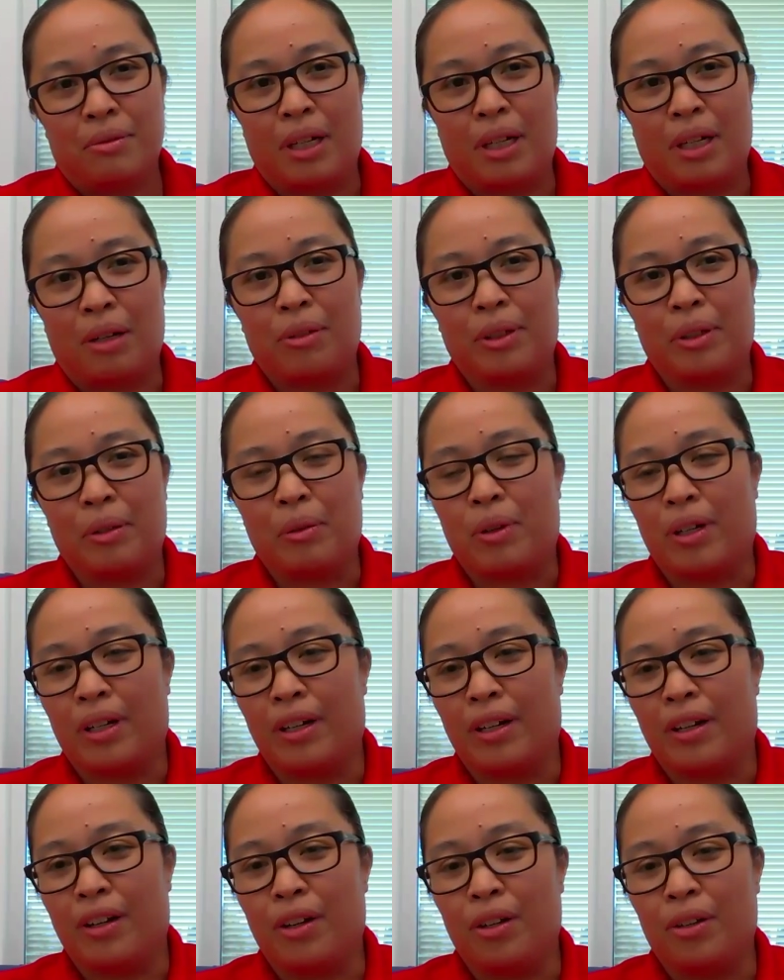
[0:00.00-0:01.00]
what I really
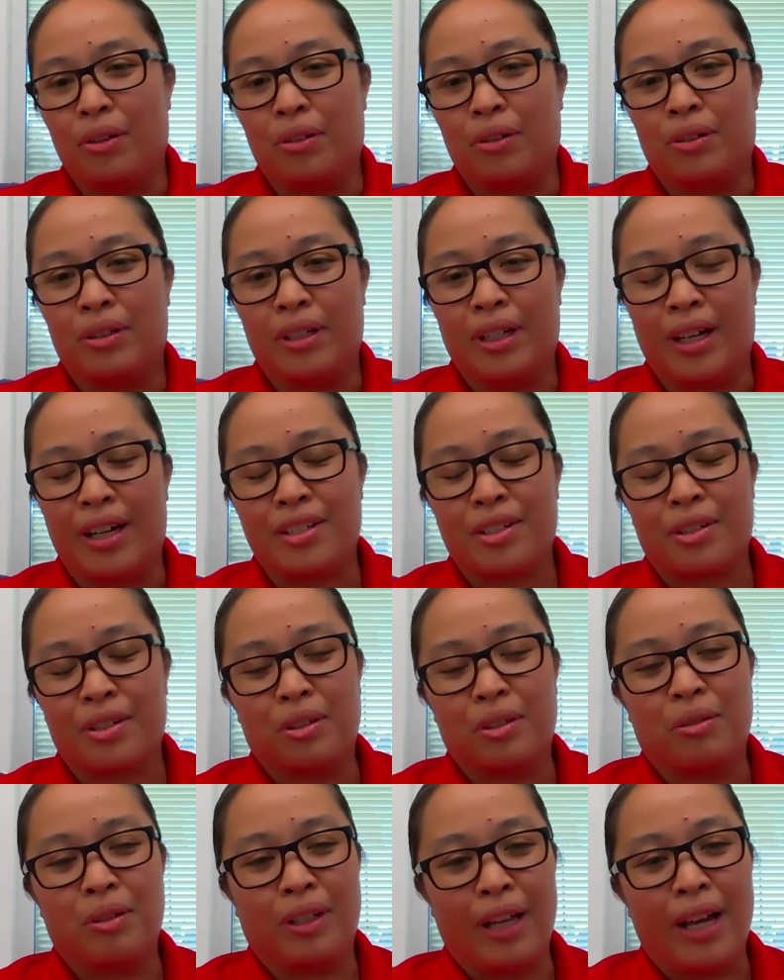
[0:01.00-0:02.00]
wanted to do in high
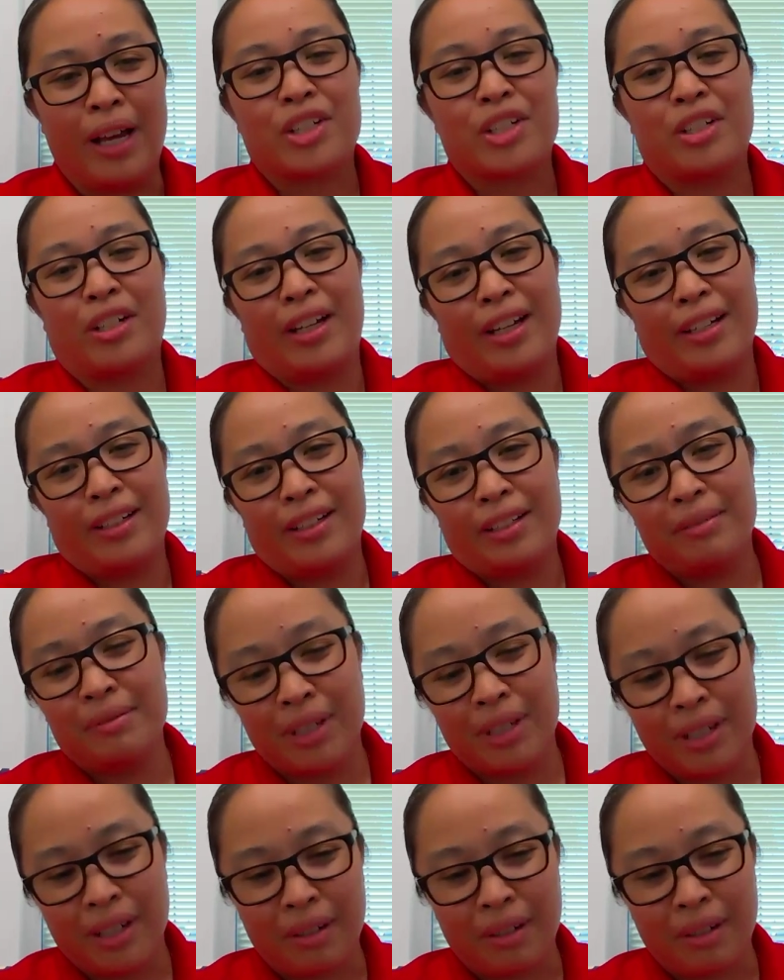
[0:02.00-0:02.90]
school. Well, actually, I did.